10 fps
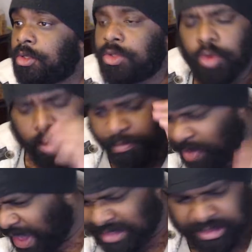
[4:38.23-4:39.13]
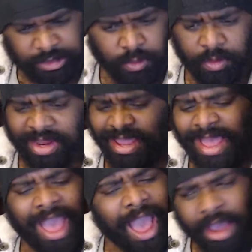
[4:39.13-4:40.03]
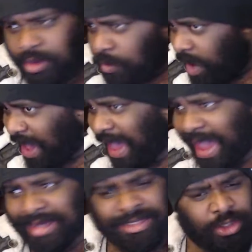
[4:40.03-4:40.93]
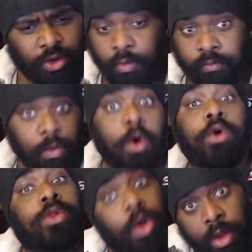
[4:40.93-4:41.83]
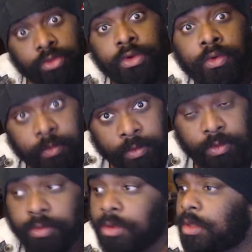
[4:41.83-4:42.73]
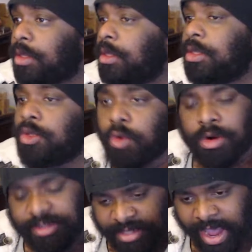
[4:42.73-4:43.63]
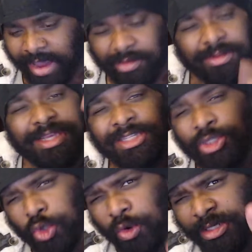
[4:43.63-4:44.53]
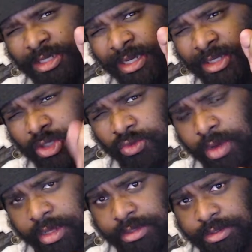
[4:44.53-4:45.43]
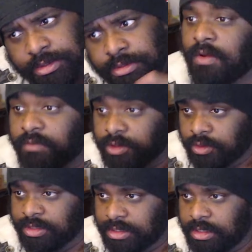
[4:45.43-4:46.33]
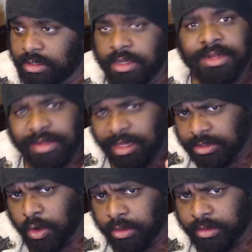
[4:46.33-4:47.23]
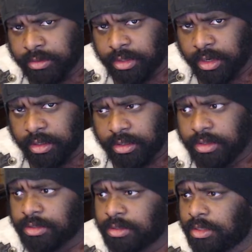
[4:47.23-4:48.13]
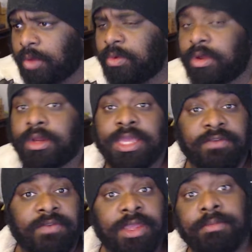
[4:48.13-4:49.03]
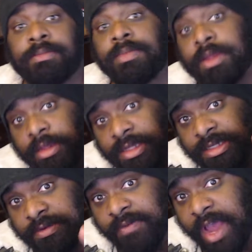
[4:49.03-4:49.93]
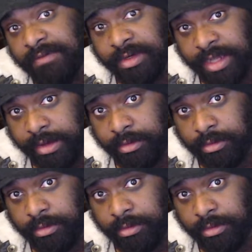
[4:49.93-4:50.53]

Your backstory, how you act, your role on the crew. Your title is yours to construct. For Tristan, let's go a little dark, and we're going to give him the Survivor title.